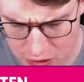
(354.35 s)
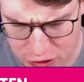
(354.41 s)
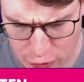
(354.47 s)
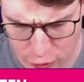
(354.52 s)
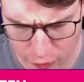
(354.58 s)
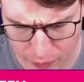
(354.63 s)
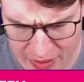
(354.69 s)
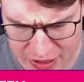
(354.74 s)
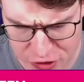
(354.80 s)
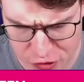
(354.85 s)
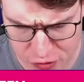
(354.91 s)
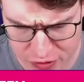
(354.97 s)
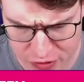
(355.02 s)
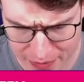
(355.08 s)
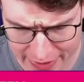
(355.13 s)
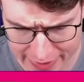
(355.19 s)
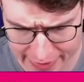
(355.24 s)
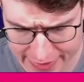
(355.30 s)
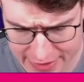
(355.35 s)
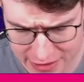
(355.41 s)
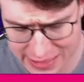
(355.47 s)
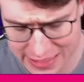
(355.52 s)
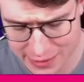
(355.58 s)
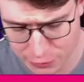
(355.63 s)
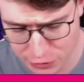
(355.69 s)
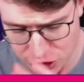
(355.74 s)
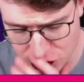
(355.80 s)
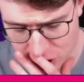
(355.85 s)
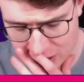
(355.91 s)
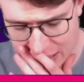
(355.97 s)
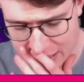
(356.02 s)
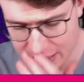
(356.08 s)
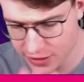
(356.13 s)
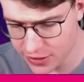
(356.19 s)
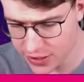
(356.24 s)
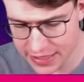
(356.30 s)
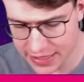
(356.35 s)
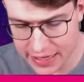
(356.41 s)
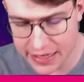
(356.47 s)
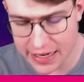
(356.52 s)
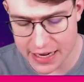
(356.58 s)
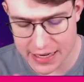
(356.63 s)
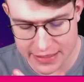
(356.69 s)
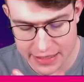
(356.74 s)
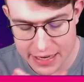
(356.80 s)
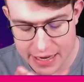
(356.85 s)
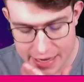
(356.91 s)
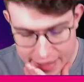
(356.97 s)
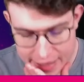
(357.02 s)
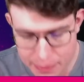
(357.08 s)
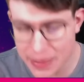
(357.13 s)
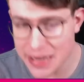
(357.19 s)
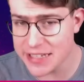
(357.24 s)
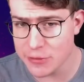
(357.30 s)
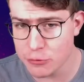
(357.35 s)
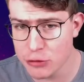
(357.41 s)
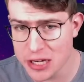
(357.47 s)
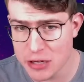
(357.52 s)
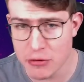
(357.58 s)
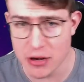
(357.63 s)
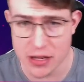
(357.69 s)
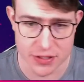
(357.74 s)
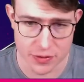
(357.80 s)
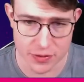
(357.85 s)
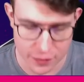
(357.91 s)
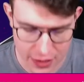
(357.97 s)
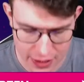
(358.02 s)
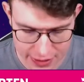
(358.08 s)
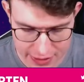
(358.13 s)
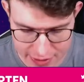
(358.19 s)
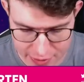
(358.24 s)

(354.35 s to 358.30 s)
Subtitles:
Log makes sure the miner gets less one shot. And I need to say, guys, he plays really well so far. He's a